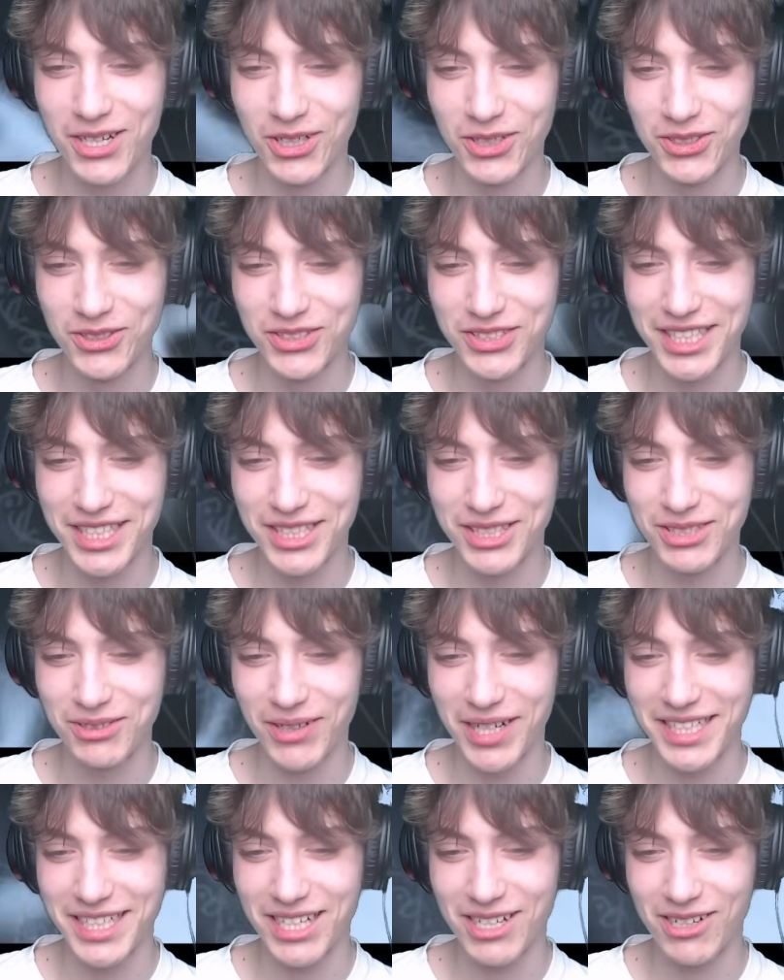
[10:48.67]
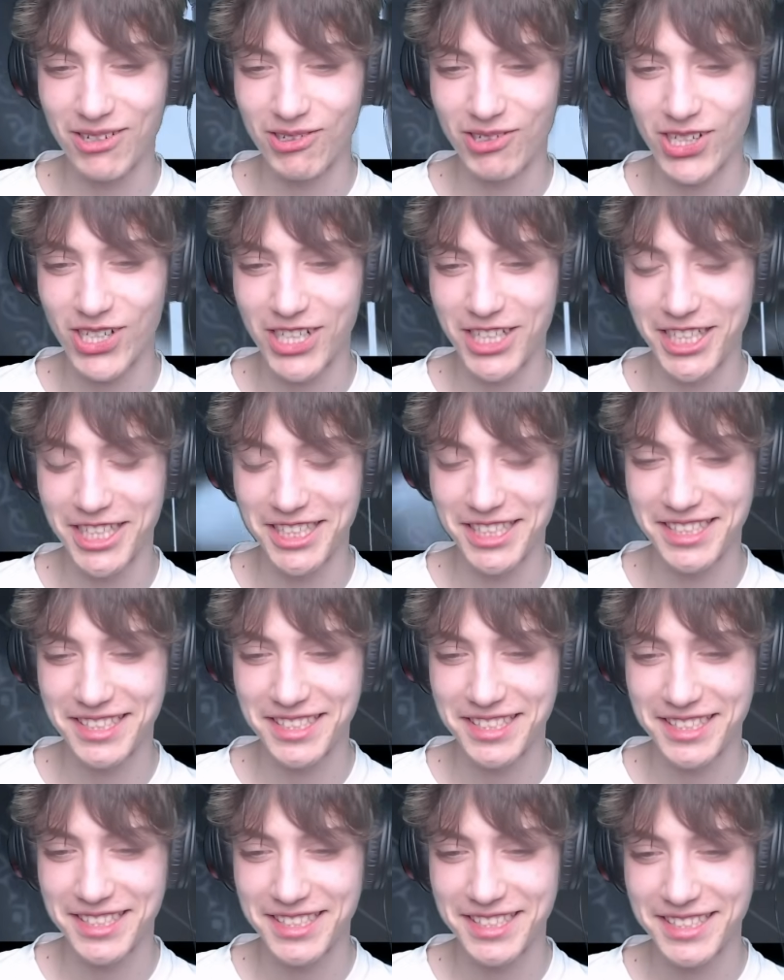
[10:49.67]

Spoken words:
cutscenes right now, guys.